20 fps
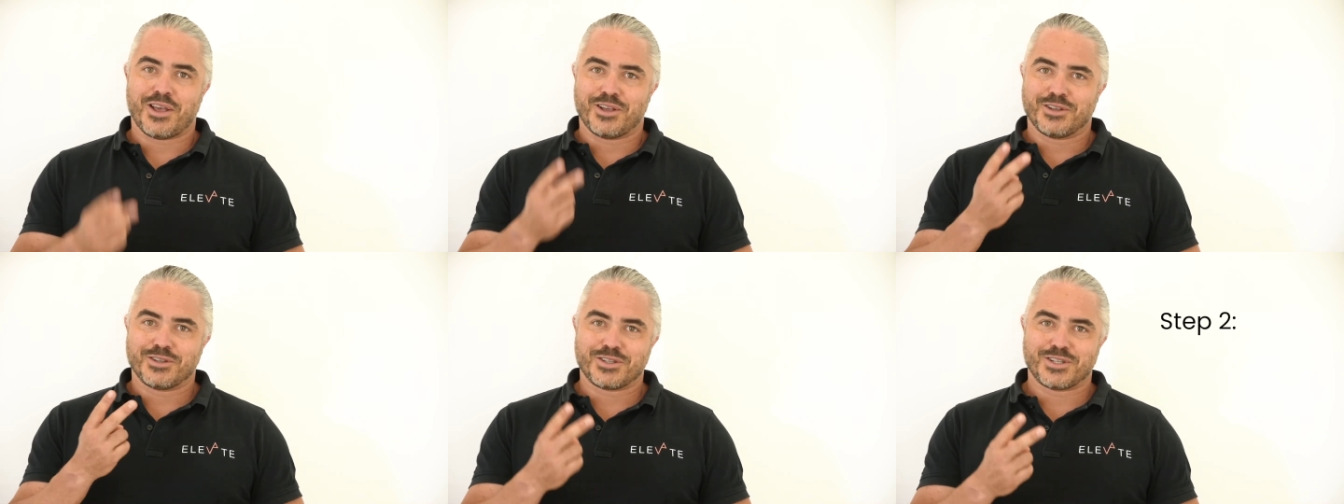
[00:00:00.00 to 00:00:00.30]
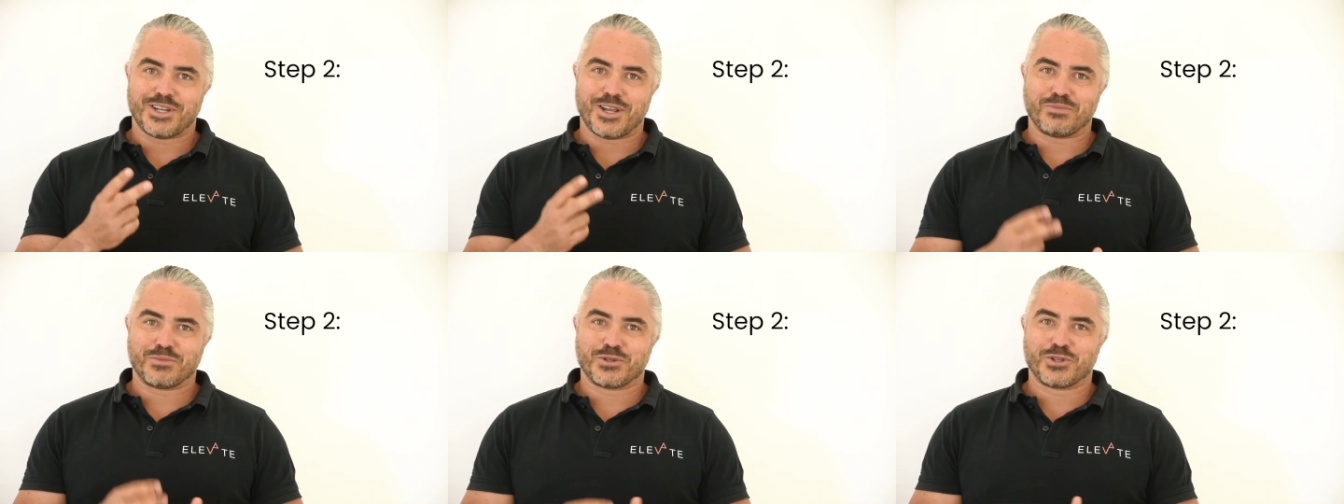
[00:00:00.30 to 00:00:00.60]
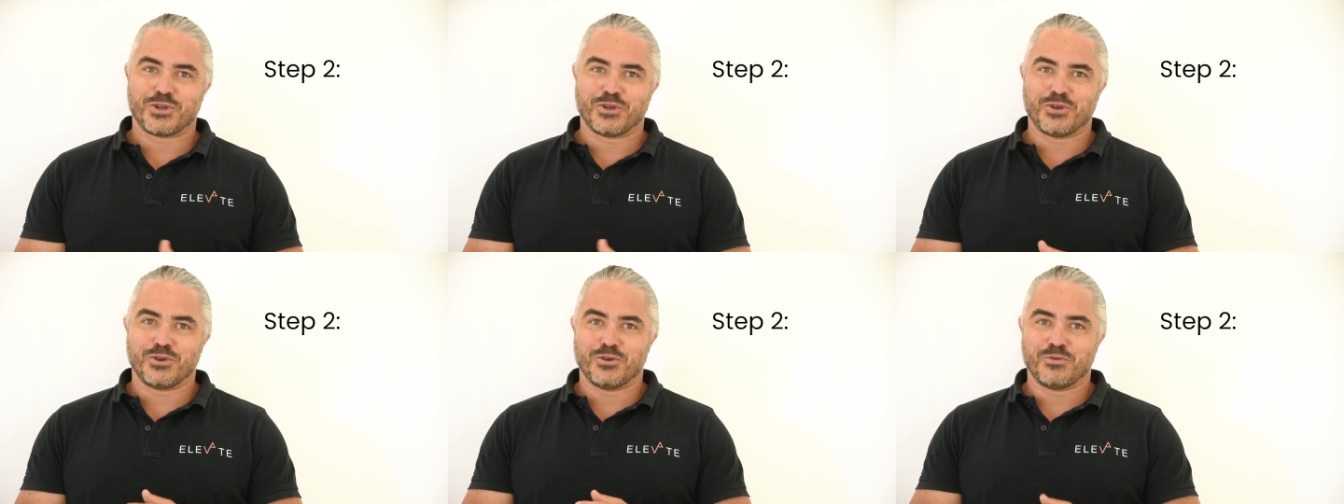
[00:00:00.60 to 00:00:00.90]
Step
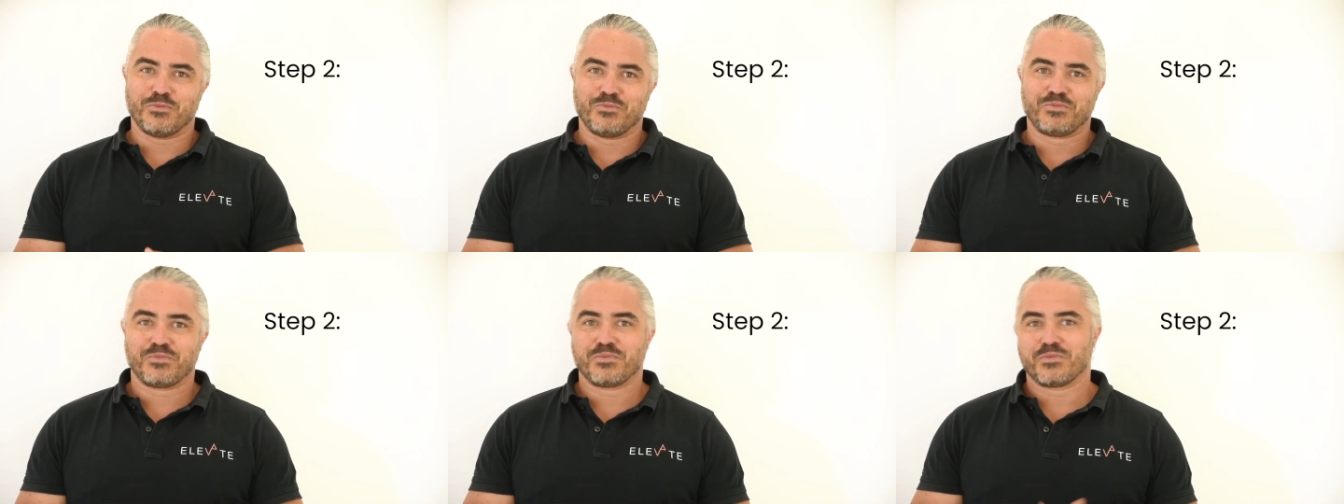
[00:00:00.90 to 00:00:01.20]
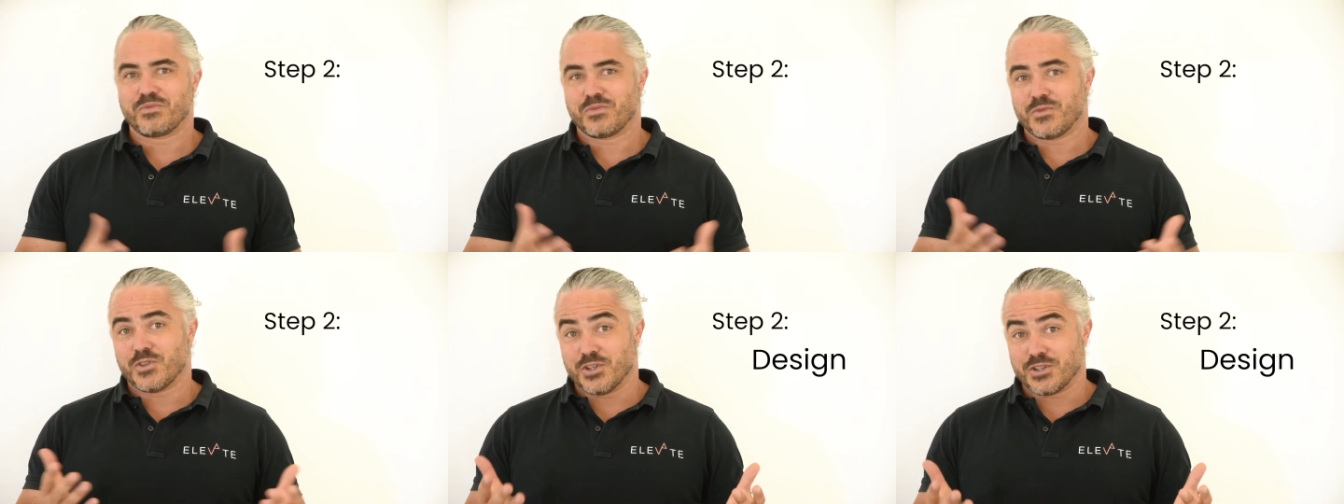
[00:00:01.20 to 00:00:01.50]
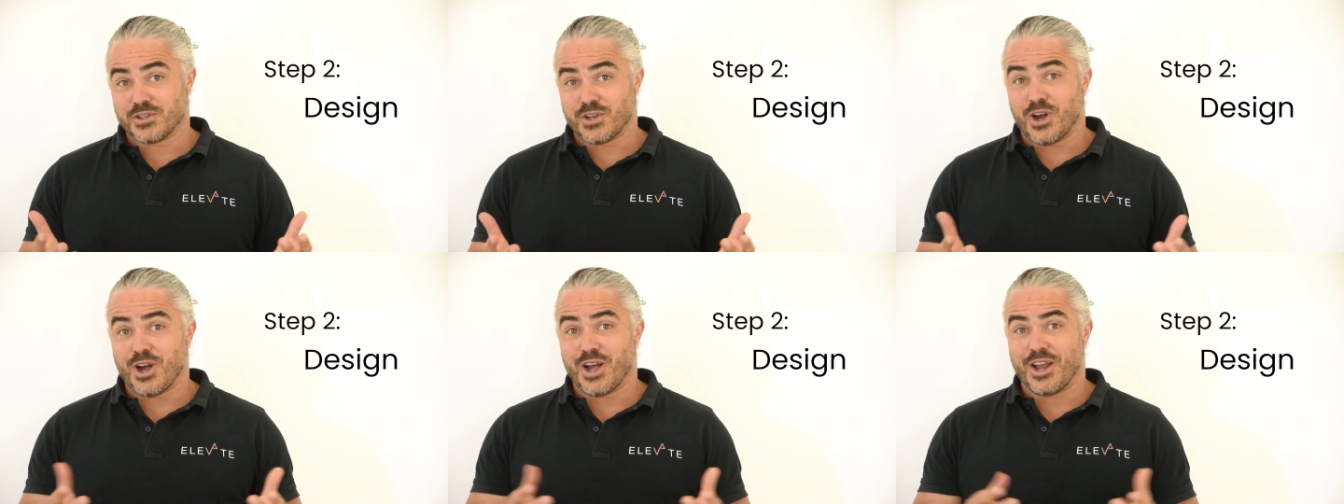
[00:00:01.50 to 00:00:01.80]
2,
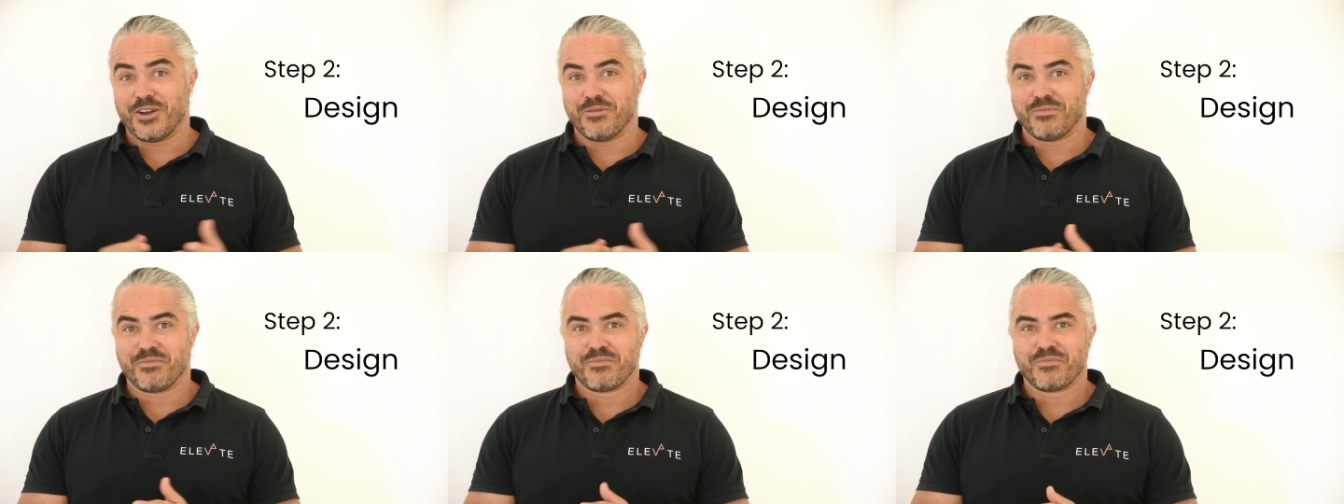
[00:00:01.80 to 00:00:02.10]
design.